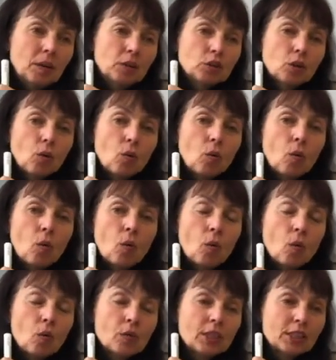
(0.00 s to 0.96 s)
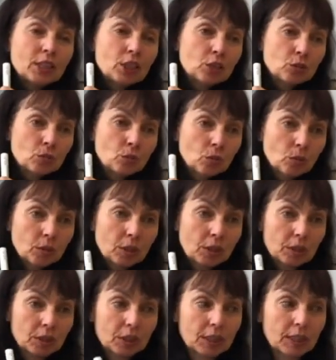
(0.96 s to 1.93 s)
So all the
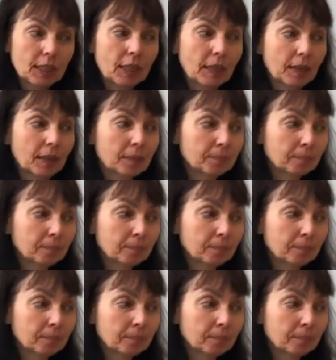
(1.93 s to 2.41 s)
disorders, like